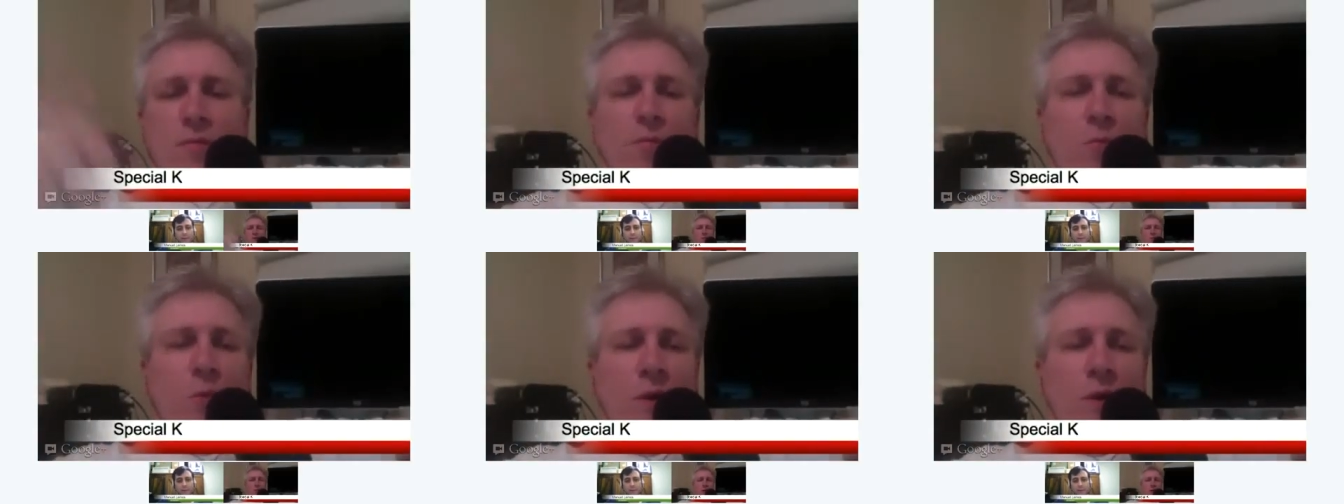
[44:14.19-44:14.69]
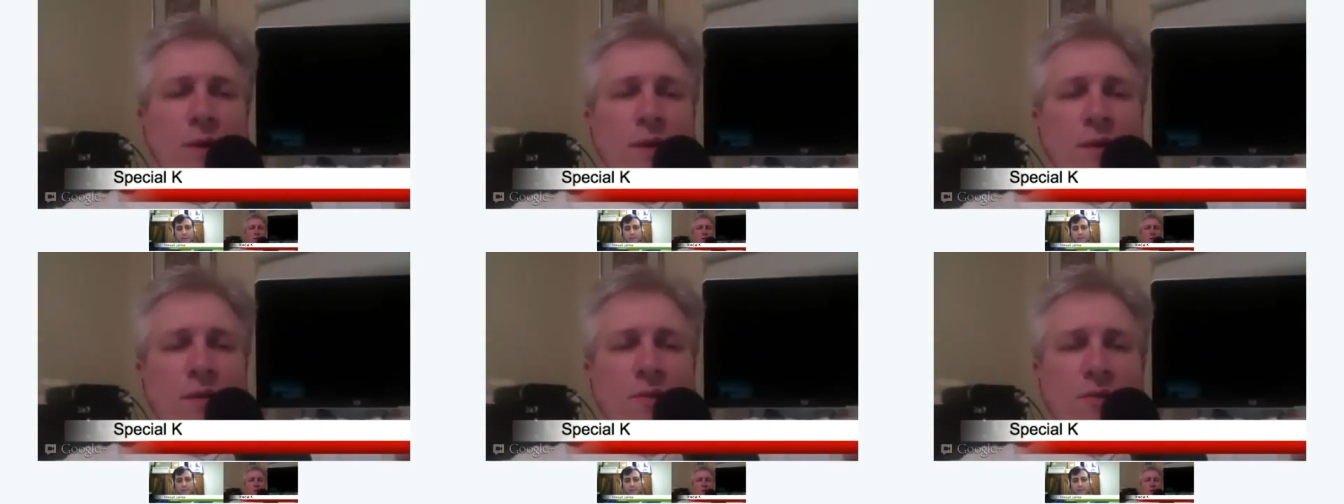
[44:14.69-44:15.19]
One
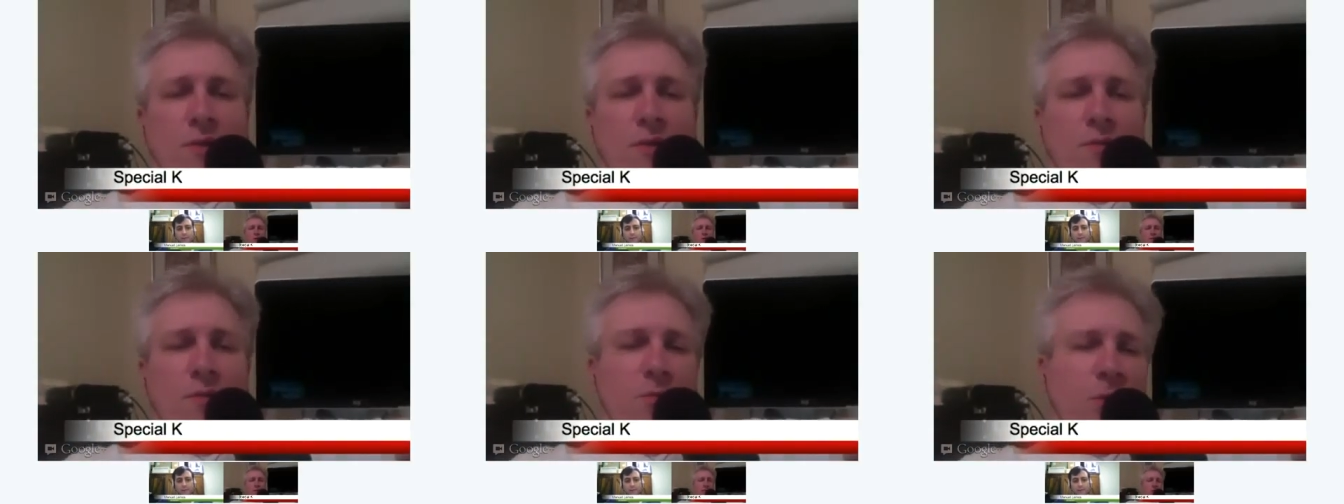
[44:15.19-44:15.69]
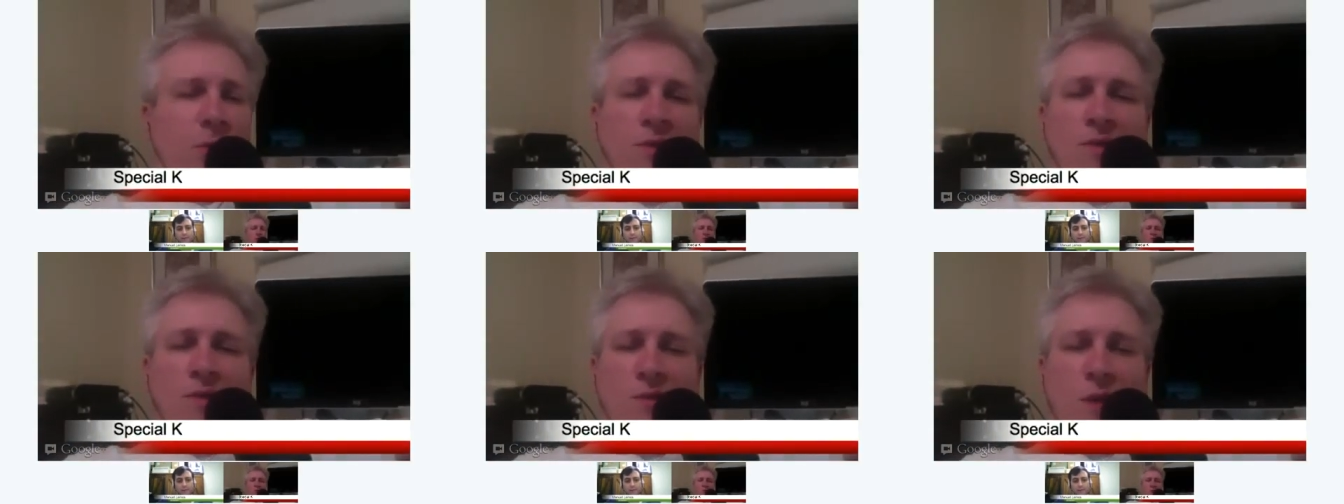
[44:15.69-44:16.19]
is
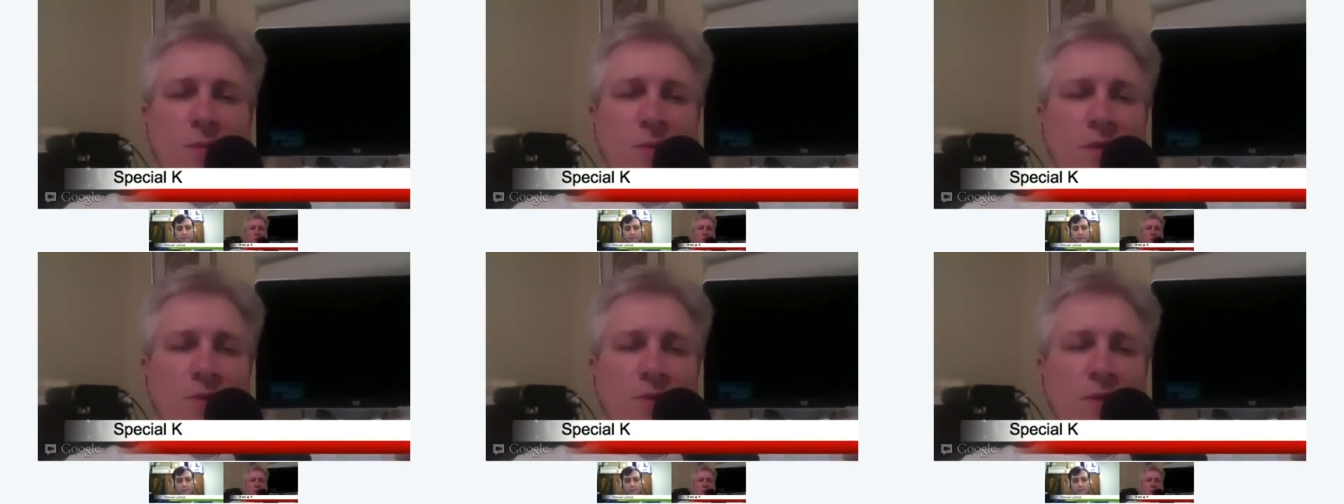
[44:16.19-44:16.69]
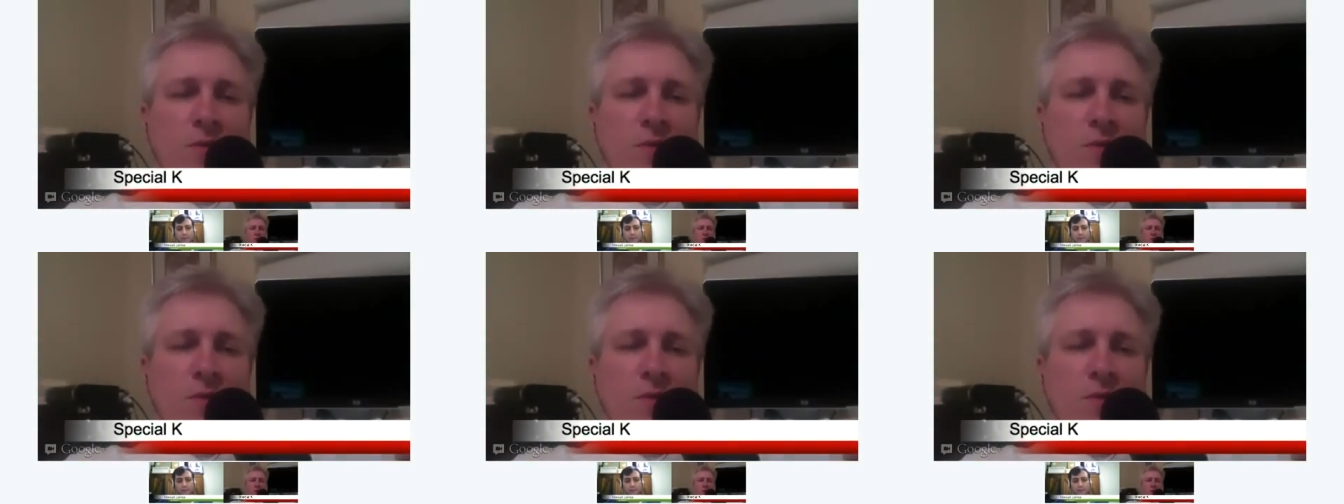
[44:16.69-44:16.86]
recent, just a couple days ago.